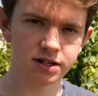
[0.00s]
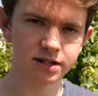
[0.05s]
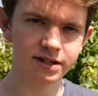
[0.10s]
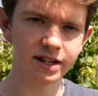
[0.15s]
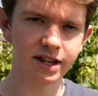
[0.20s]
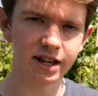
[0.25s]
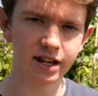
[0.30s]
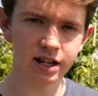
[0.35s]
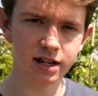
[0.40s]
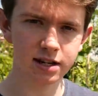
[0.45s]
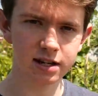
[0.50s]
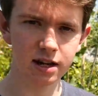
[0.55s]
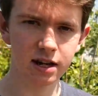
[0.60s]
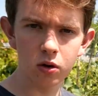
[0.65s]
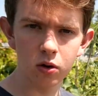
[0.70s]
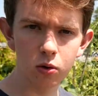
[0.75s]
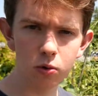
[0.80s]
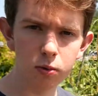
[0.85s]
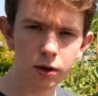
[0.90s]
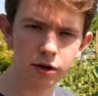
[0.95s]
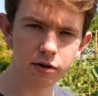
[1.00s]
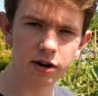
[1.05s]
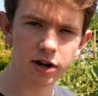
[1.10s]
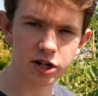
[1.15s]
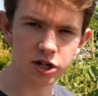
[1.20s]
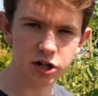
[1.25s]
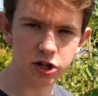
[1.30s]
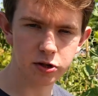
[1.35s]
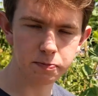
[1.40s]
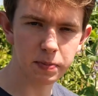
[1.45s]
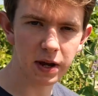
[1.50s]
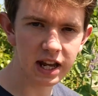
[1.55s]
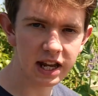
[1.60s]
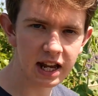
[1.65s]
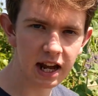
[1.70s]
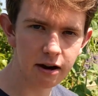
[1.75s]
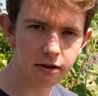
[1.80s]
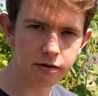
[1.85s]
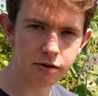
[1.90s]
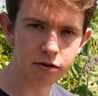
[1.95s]
seed or whether I should just pick it
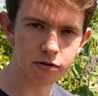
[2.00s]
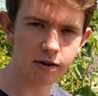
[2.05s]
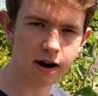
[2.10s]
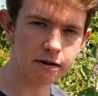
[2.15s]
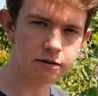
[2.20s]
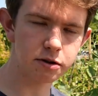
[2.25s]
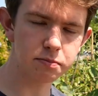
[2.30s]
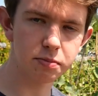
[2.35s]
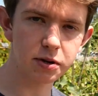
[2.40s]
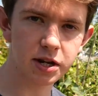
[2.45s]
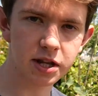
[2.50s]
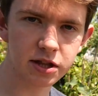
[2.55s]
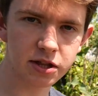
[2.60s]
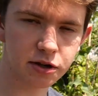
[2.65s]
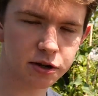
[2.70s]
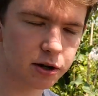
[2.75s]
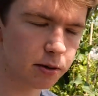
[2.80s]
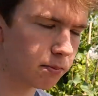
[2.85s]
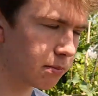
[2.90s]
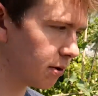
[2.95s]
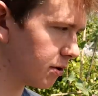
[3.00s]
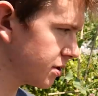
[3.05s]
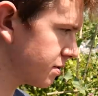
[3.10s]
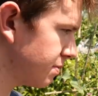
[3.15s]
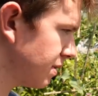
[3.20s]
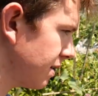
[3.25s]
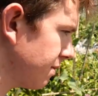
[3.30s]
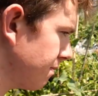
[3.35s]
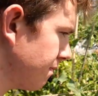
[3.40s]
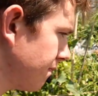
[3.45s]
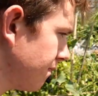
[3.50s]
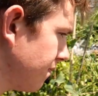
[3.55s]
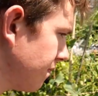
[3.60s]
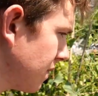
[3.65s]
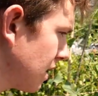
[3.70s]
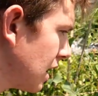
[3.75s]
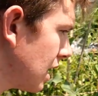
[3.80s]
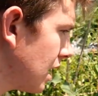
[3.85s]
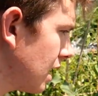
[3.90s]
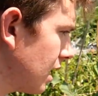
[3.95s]
out of the ground and put it in the compost bin.
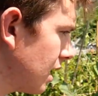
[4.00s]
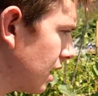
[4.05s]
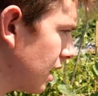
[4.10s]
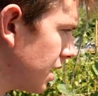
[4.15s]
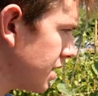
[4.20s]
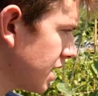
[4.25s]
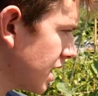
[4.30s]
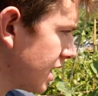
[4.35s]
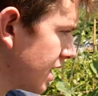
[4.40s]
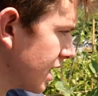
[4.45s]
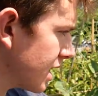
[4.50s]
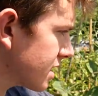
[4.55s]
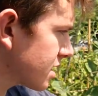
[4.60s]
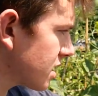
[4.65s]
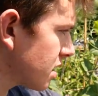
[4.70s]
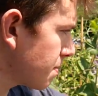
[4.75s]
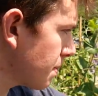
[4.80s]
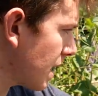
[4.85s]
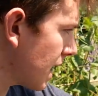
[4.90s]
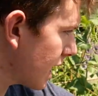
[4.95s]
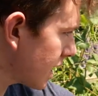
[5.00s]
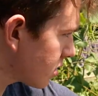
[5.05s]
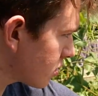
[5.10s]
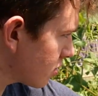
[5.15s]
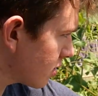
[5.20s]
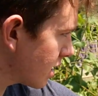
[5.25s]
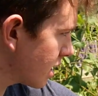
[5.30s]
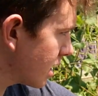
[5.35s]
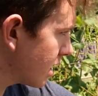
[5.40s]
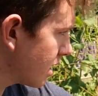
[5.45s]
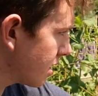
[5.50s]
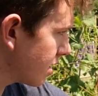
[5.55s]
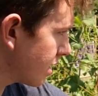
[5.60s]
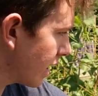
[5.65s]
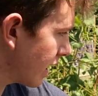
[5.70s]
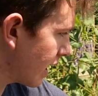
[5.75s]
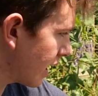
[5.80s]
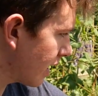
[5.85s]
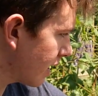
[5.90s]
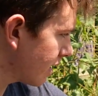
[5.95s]
And then next to the pear tree
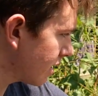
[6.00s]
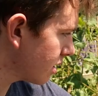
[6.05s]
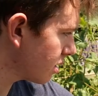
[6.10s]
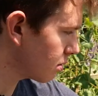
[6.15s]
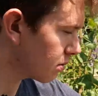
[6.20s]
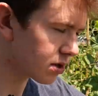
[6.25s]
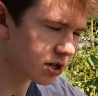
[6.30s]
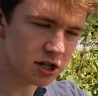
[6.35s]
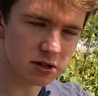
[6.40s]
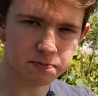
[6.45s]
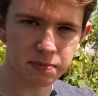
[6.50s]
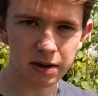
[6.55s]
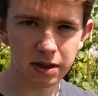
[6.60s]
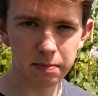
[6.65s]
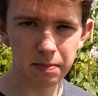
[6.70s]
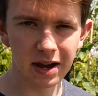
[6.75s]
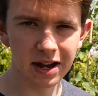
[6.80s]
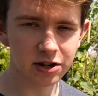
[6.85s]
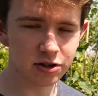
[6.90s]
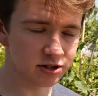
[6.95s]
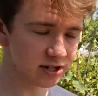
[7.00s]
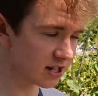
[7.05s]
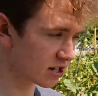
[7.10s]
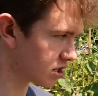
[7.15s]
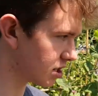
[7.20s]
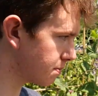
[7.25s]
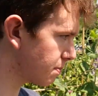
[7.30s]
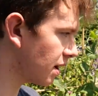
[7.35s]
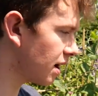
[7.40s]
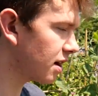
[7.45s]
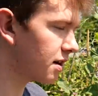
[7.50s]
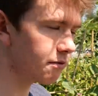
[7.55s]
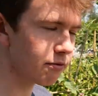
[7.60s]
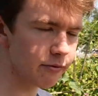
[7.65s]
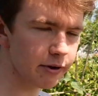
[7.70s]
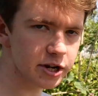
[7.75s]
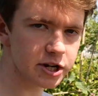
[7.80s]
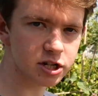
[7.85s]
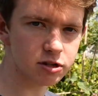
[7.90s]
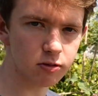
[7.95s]
there, which is the pear tree is actually part of the
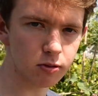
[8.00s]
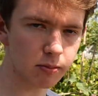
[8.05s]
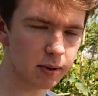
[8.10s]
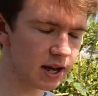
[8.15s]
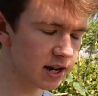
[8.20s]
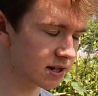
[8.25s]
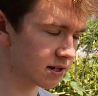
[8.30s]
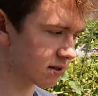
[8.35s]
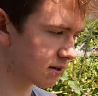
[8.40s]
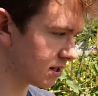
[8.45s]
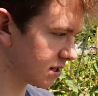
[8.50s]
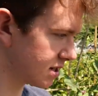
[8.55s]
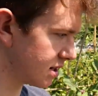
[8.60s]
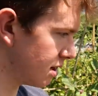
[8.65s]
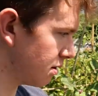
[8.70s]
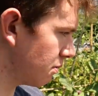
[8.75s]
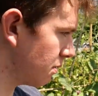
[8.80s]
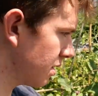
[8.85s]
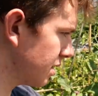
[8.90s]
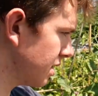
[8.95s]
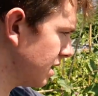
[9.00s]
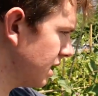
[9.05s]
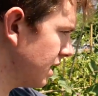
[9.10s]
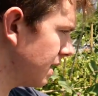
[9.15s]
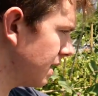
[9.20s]
vegetable bed, this new one,